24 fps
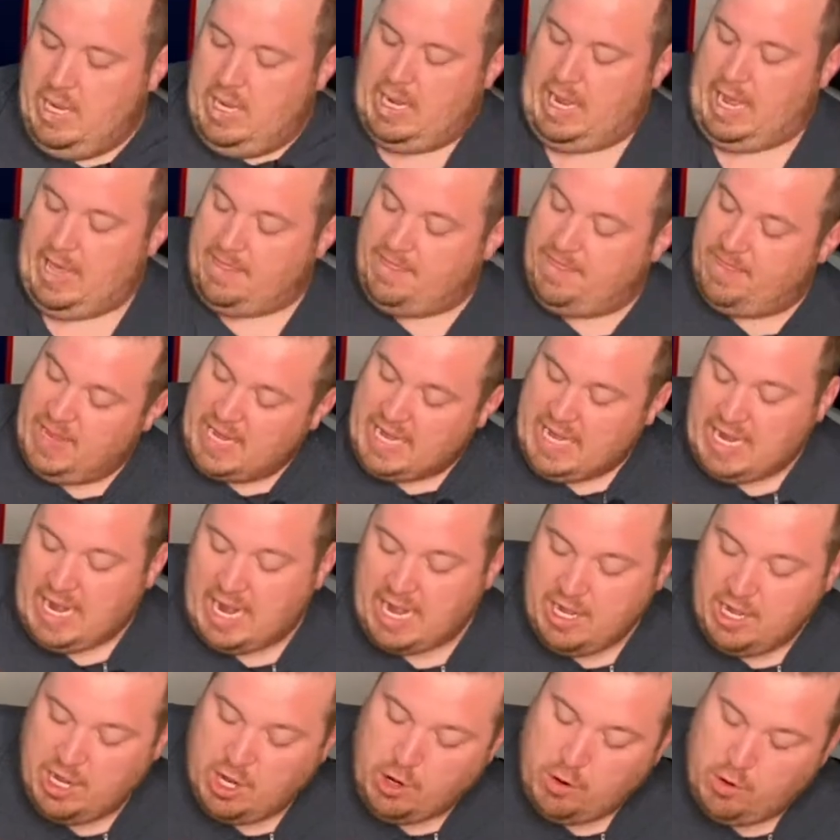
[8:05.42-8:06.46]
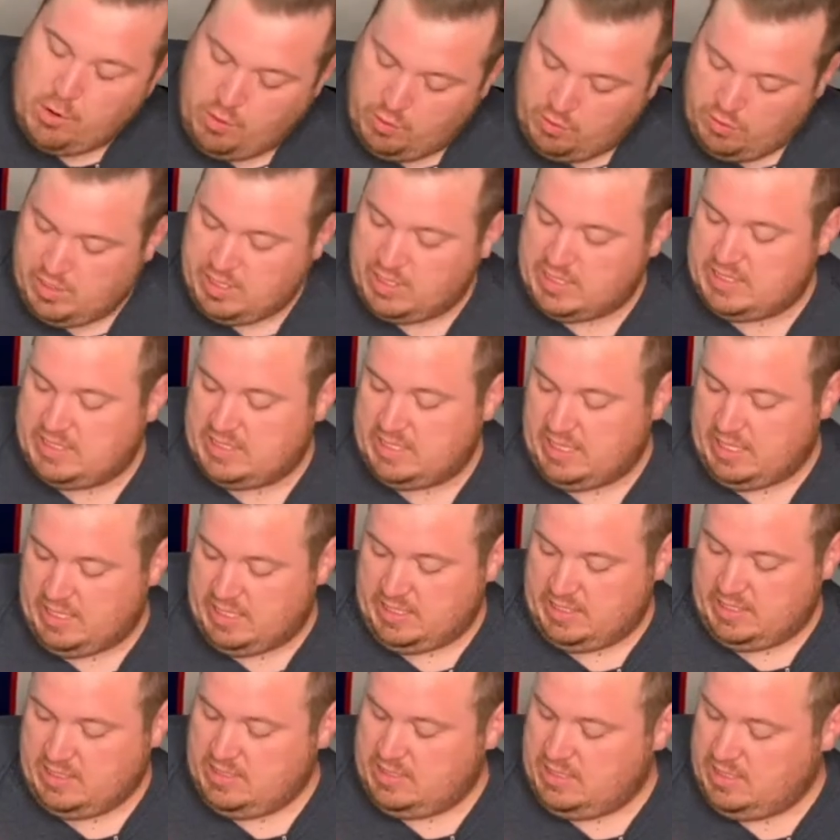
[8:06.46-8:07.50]
I think I know who this
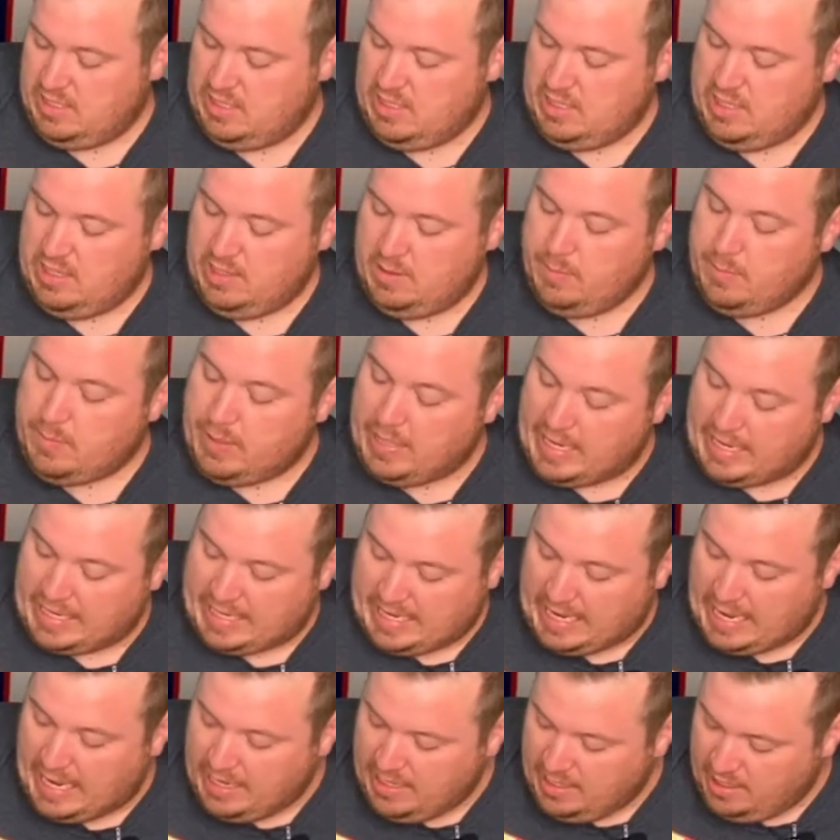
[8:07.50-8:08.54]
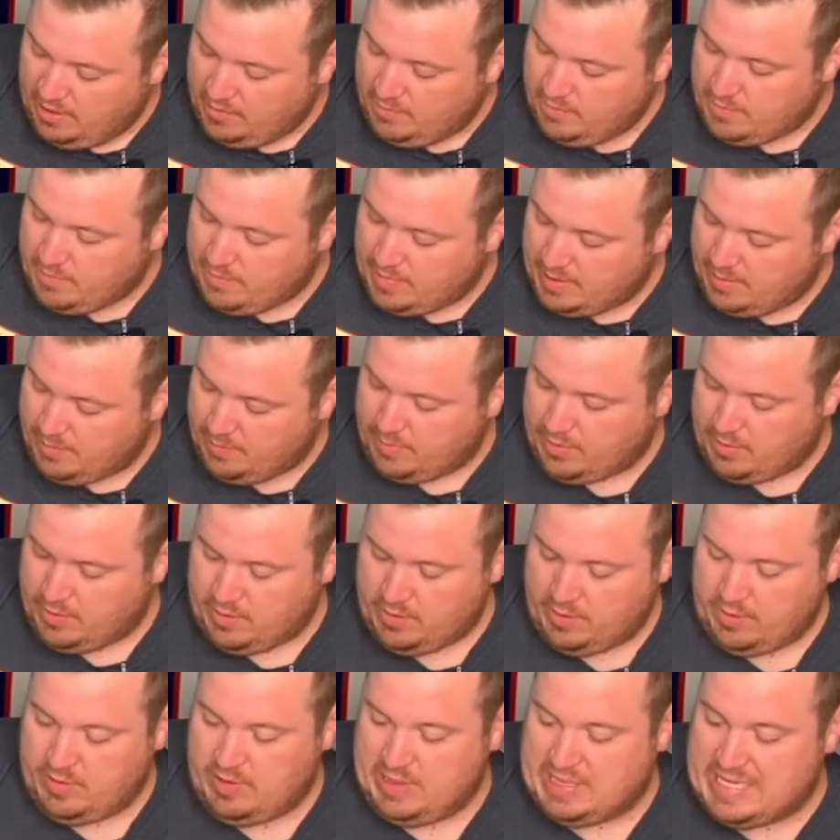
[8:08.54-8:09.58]
is, but I cannot
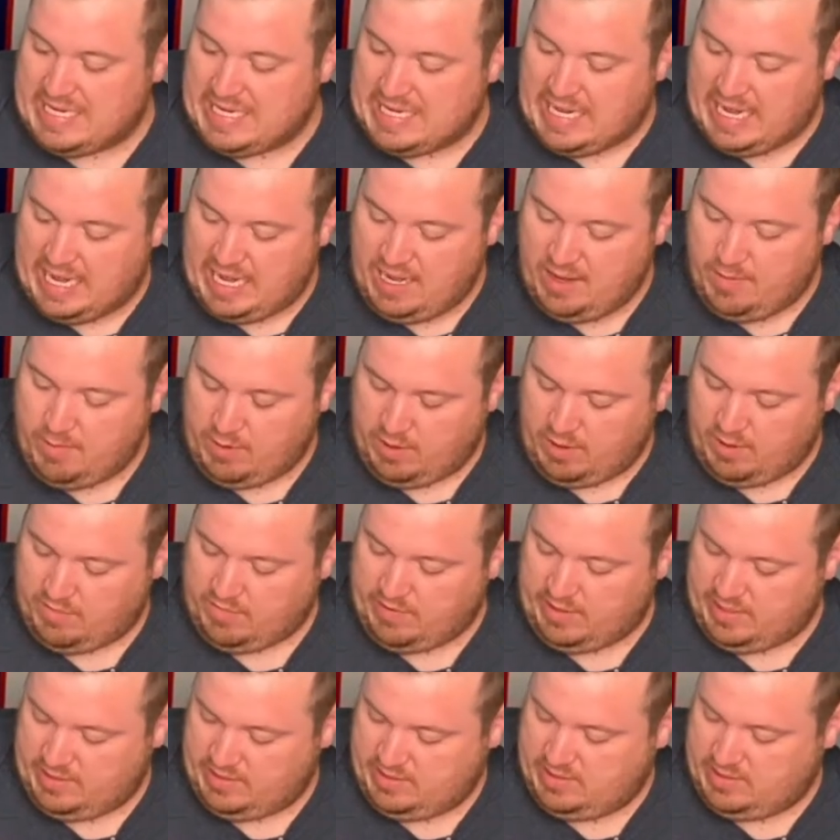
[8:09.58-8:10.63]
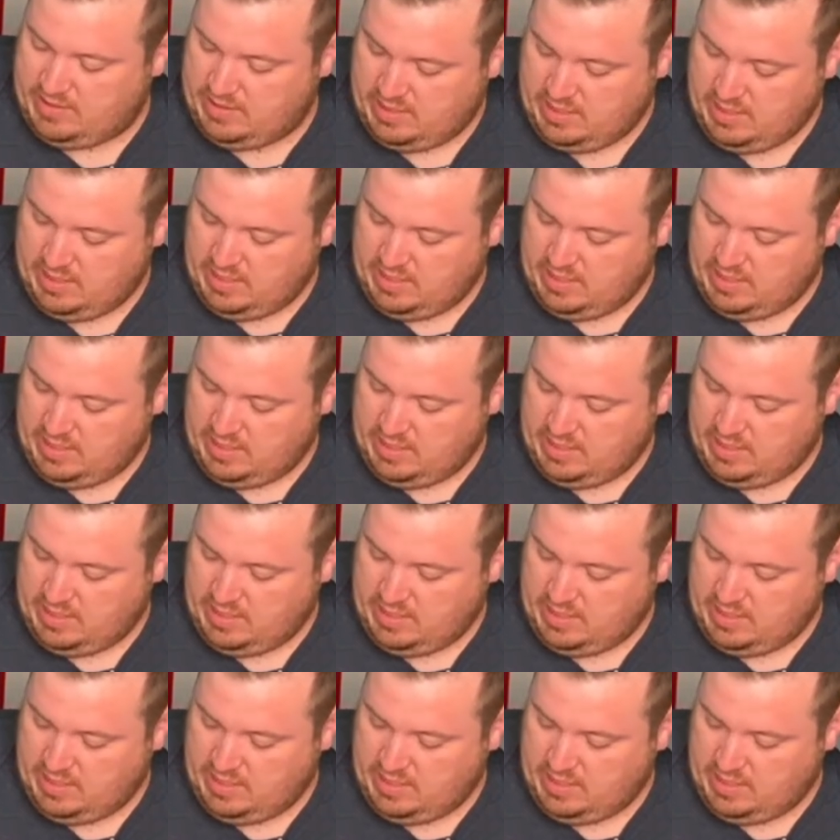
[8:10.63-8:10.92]
remember the name of it.